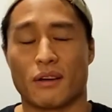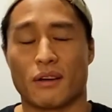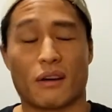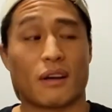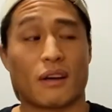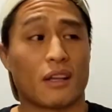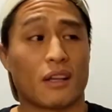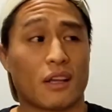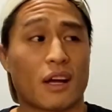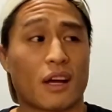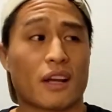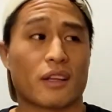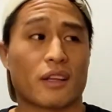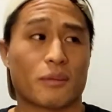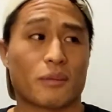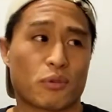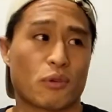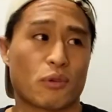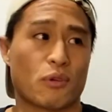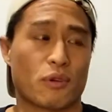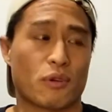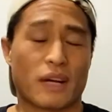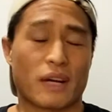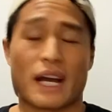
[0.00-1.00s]
a lot of the
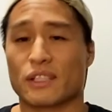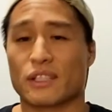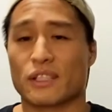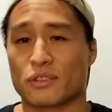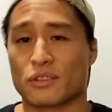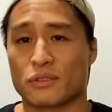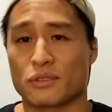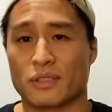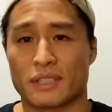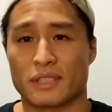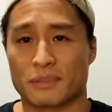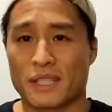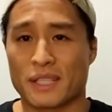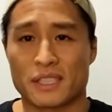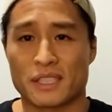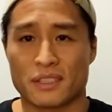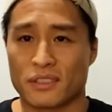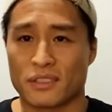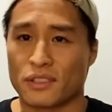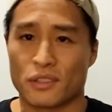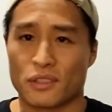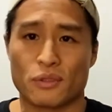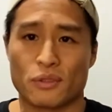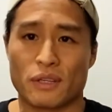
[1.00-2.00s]
pro guys, especially
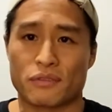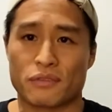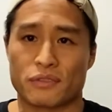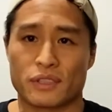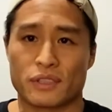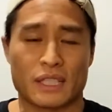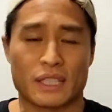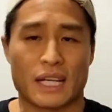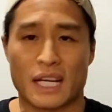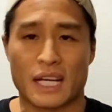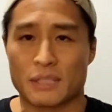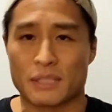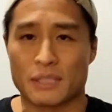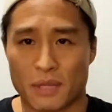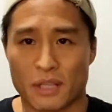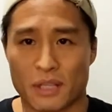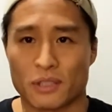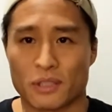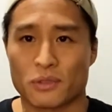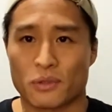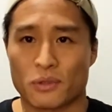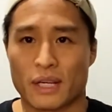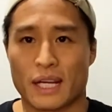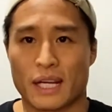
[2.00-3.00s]
the UFC guys,
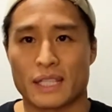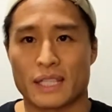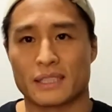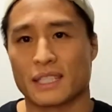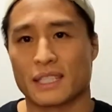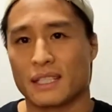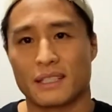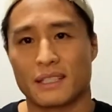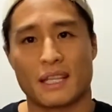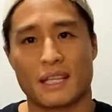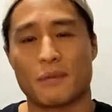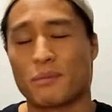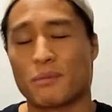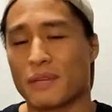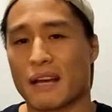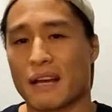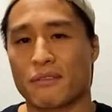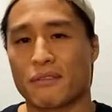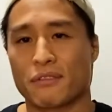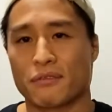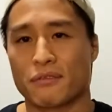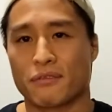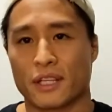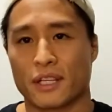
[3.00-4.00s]
Bellator guys, they they've been
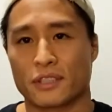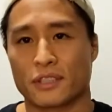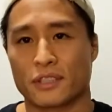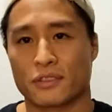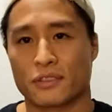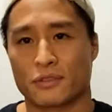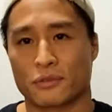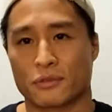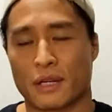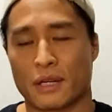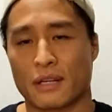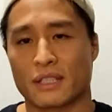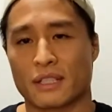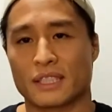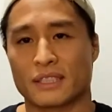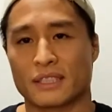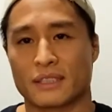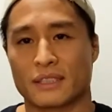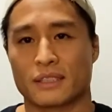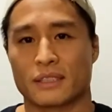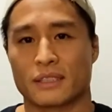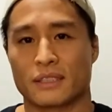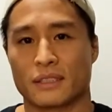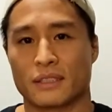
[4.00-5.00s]
having fights throughout
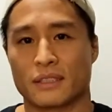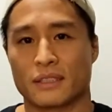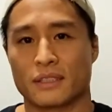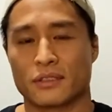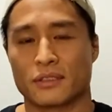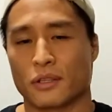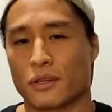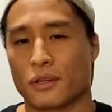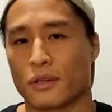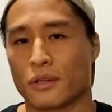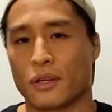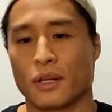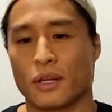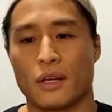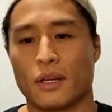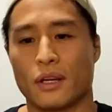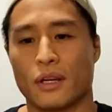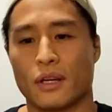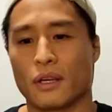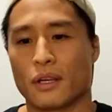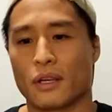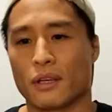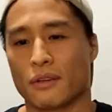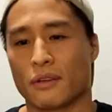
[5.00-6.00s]
consistently. So
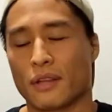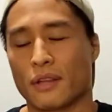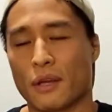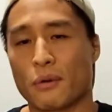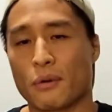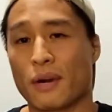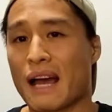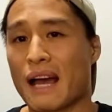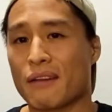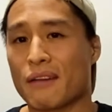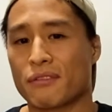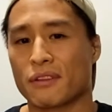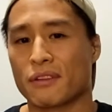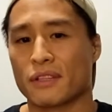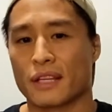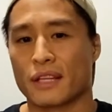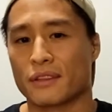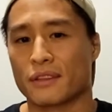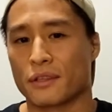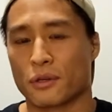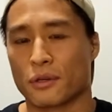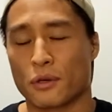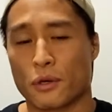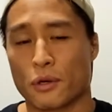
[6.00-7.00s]
you know, they were having like
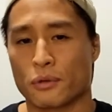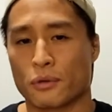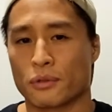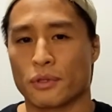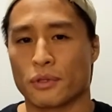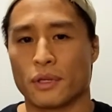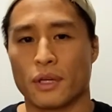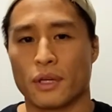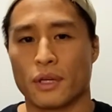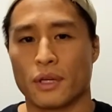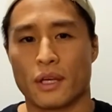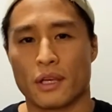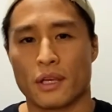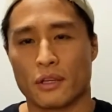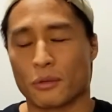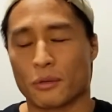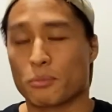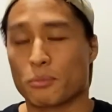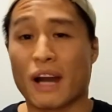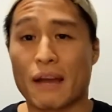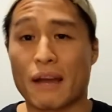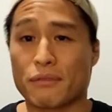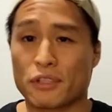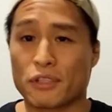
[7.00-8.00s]
their own know,
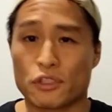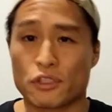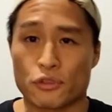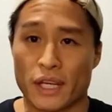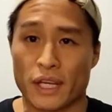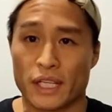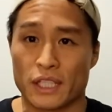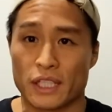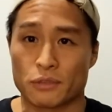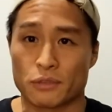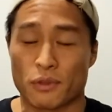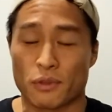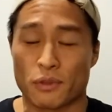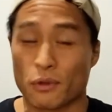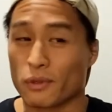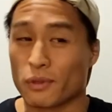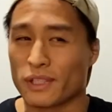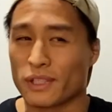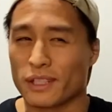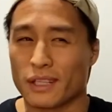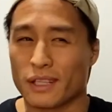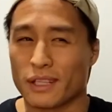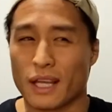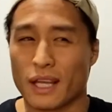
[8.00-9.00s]
private trainings with
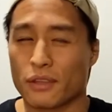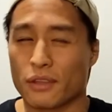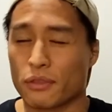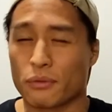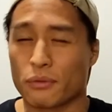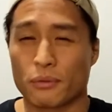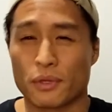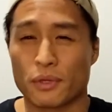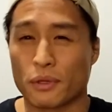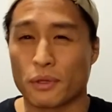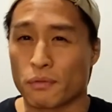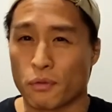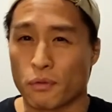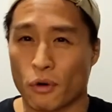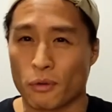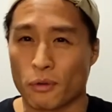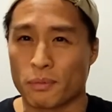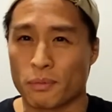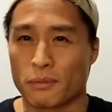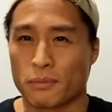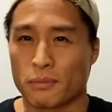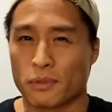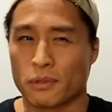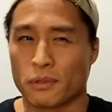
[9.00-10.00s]
only like three or four
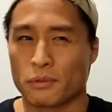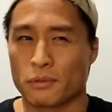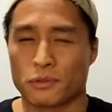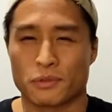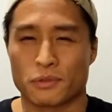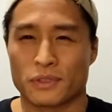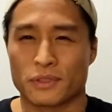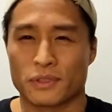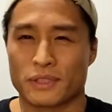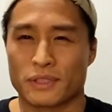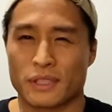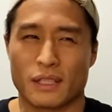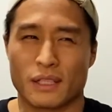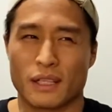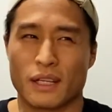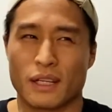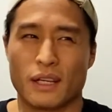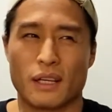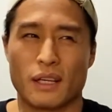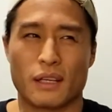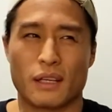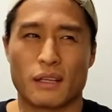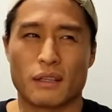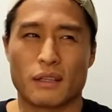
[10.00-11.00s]
people, which was the,
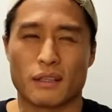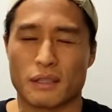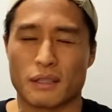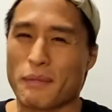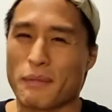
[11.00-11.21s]
the